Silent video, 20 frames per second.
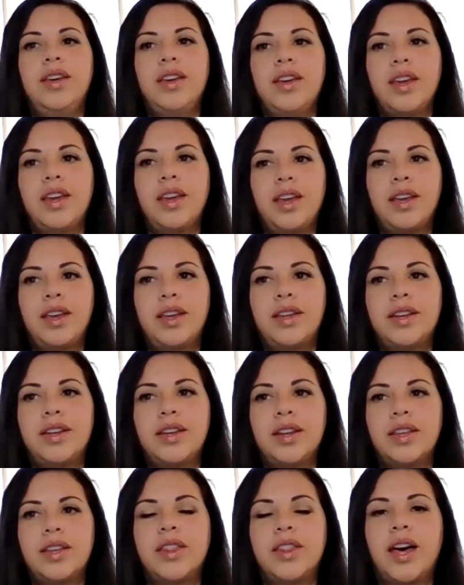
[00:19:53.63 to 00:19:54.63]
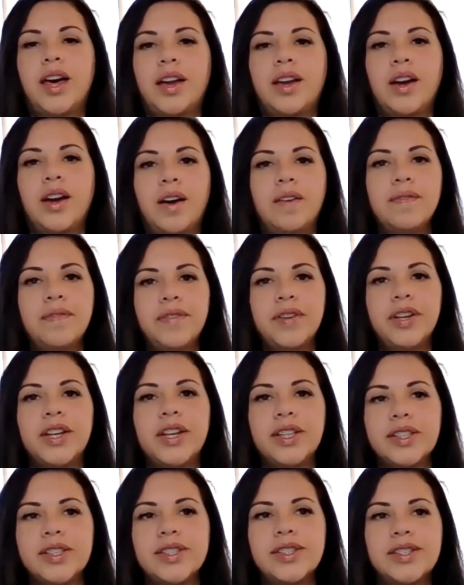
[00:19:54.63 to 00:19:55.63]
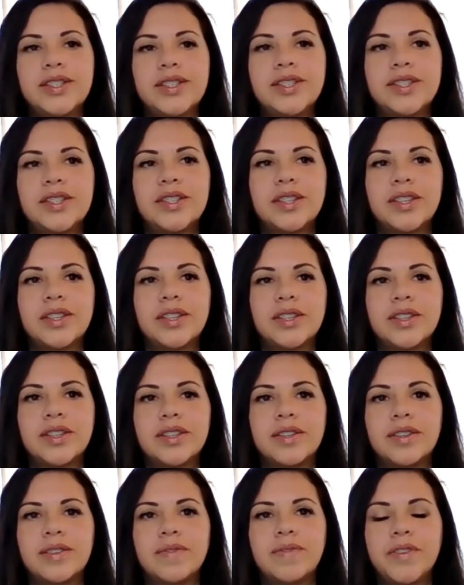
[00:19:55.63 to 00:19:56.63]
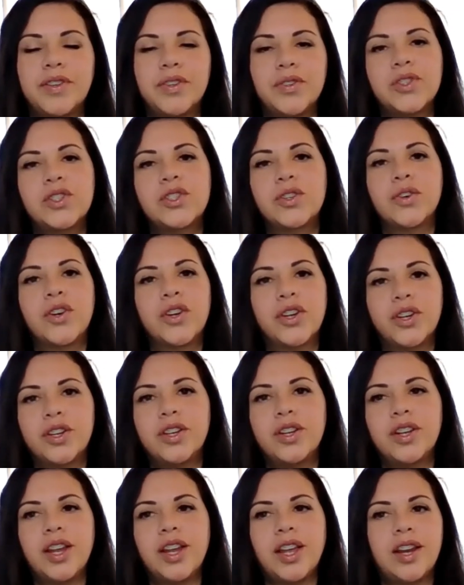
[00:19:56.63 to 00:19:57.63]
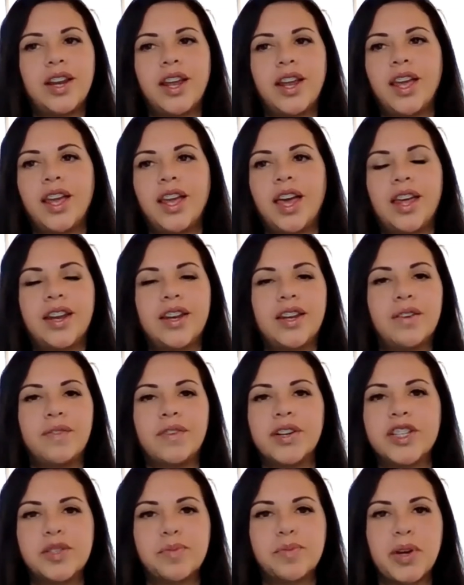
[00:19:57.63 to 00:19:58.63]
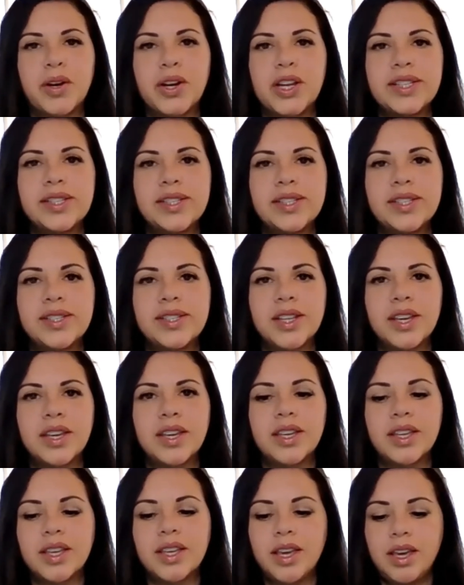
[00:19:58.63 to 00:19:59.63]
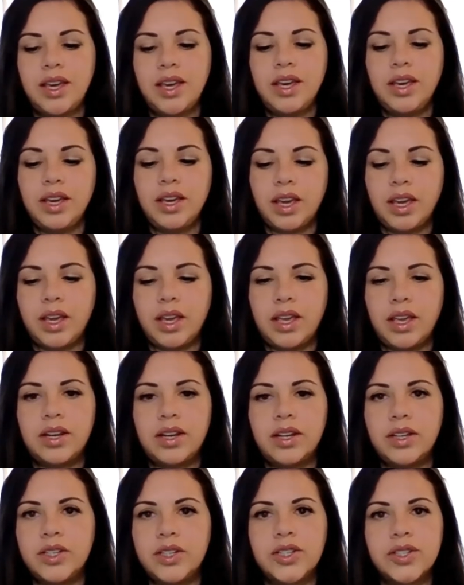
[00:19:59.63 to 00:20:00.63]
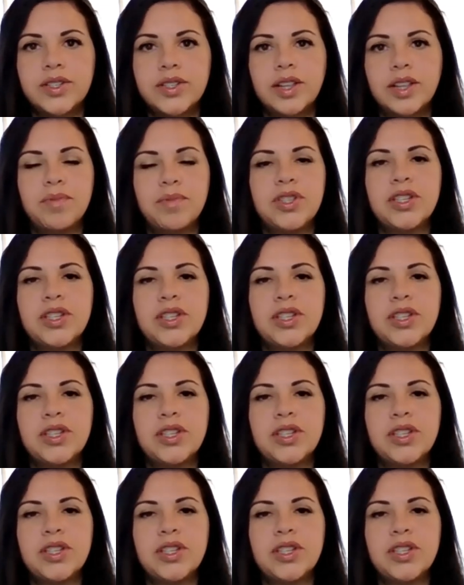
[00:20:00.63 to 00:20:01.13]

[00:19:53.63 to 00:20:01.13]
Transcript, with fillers: And that confidence feels so good, and I had never experienced it. And just let me tell